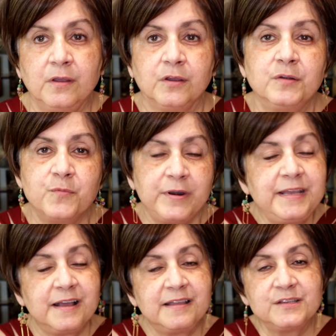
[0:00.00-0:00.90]
Good
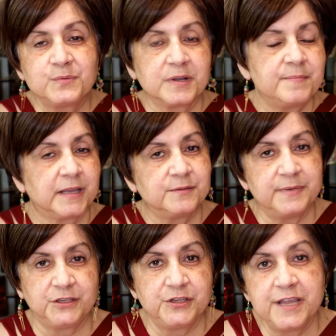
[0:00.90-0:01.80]
morning, guys. Welcome back to
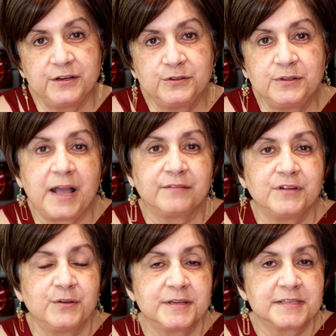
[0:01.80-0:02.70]
my channel. I've
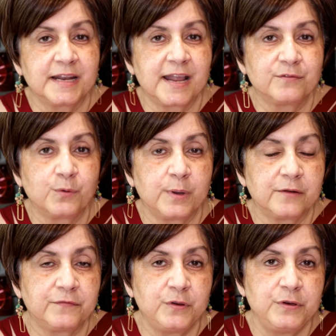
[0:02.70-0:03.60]
noticed that I have quite
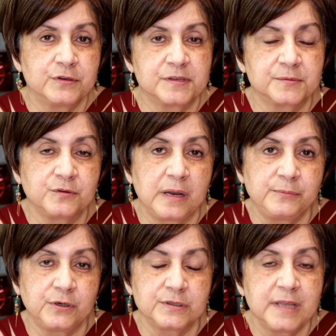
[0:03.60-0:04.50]
a few new
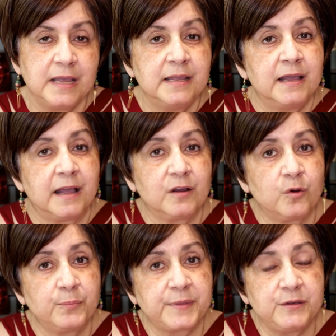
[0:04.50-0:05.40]
subscribers. I
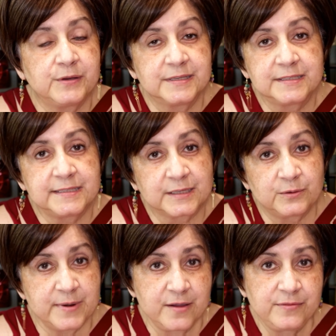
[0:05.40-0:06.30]
hope that you can stick
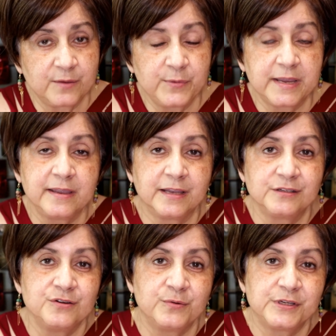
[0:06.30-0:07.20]
around and we can get
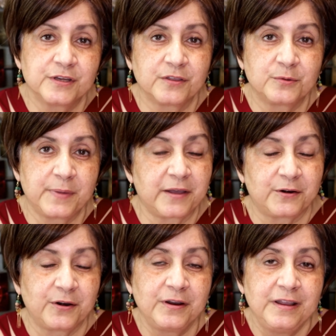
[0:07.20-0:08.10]
to know each other
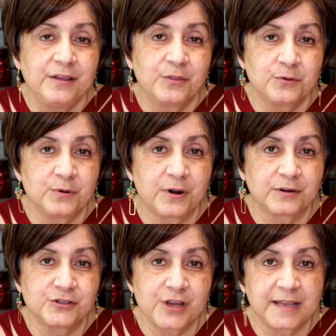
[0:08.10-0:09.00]
better through
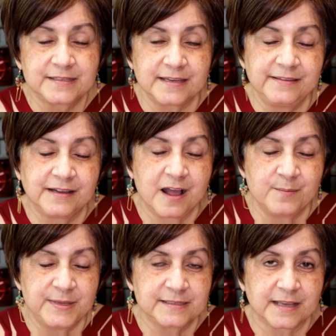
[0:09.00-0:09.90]
our chats in the
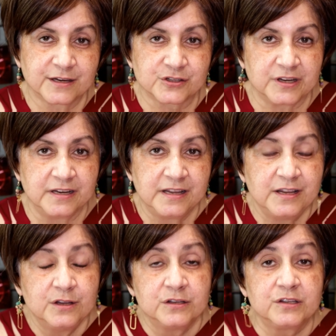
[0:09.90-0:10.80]
comment section.
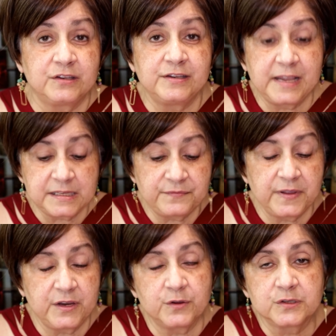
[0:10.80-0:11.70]
So today's
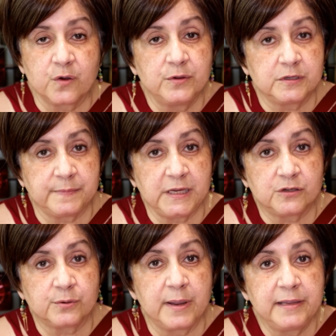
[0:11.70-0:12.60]
video is going to be
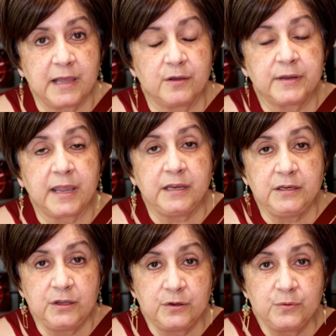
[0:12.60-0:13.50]
trying out a
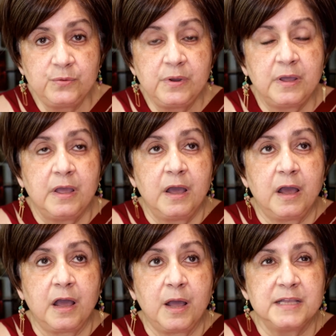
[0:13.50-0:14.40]
new,
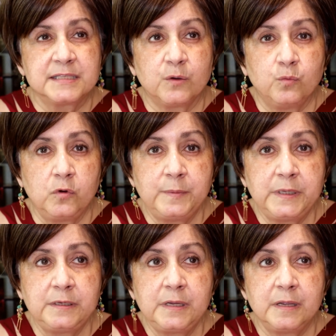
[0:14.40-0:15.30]
it's
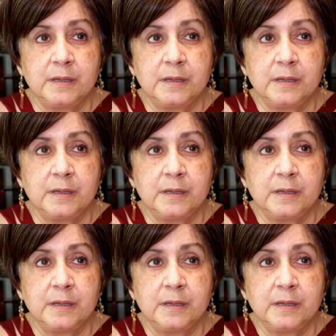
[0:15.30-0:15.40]
a